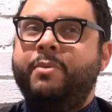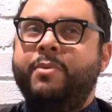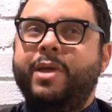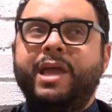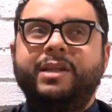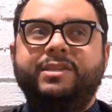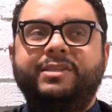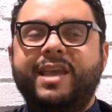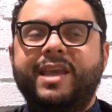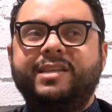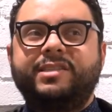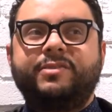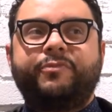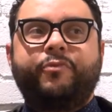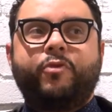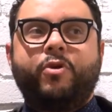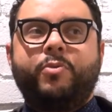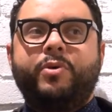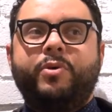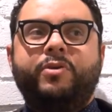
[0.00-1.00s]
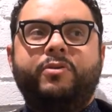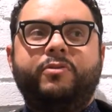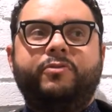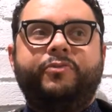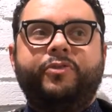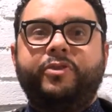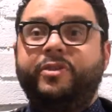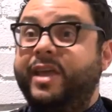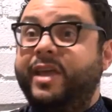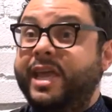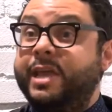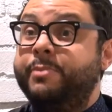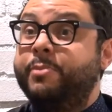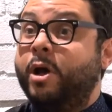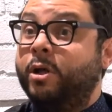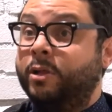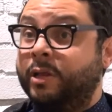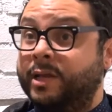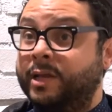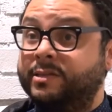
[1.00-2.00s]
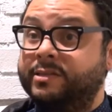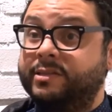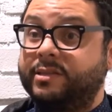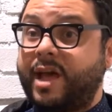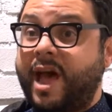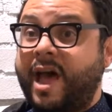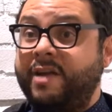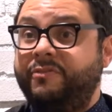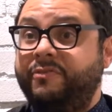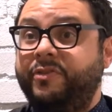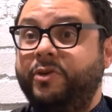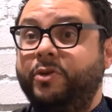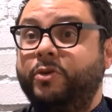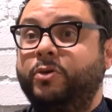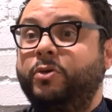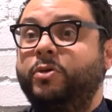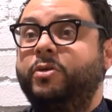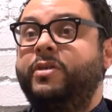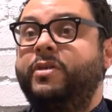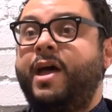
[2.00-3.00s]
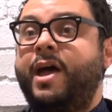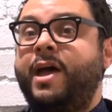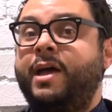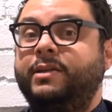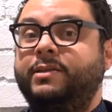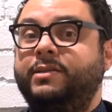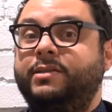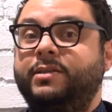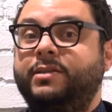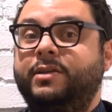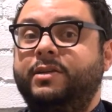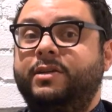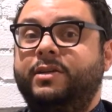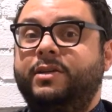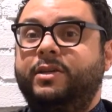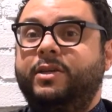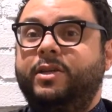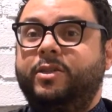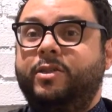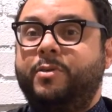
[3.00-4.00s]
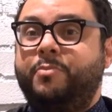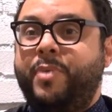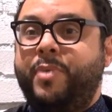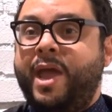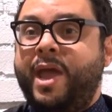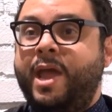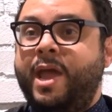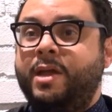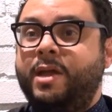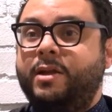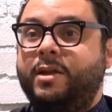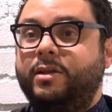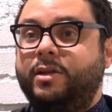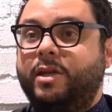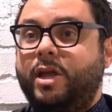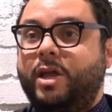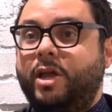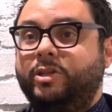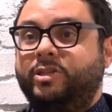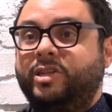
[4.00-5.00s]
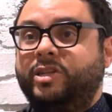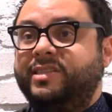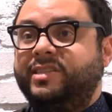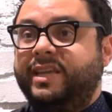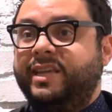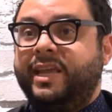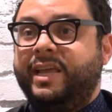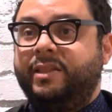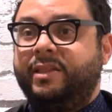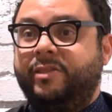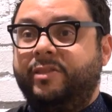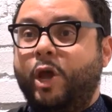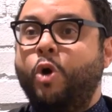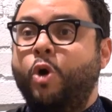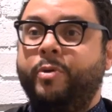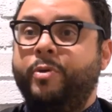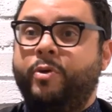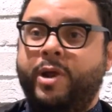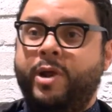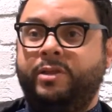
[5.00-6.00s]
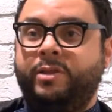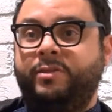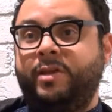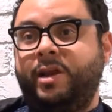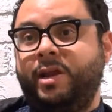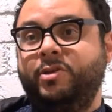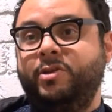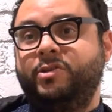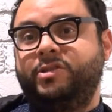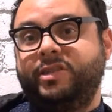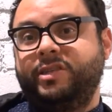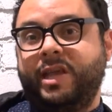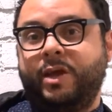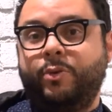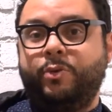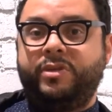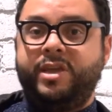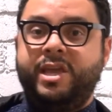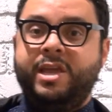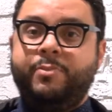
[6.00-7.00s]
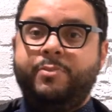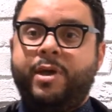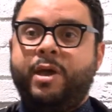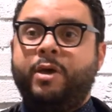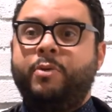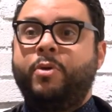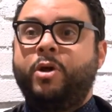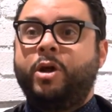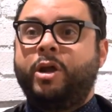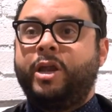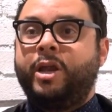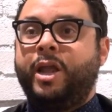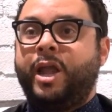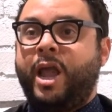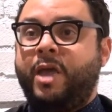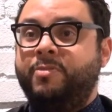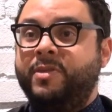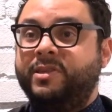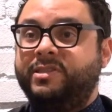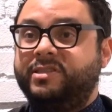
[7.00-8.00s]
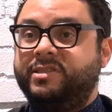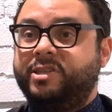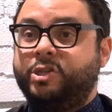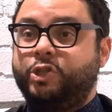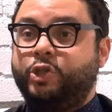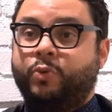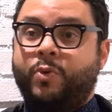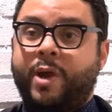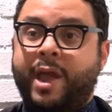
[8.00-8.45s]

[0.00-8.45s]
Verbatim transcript: It, it takes the form of the email list. I feel that the band doesn't get the open rate that it used to get with email marketing, and this is a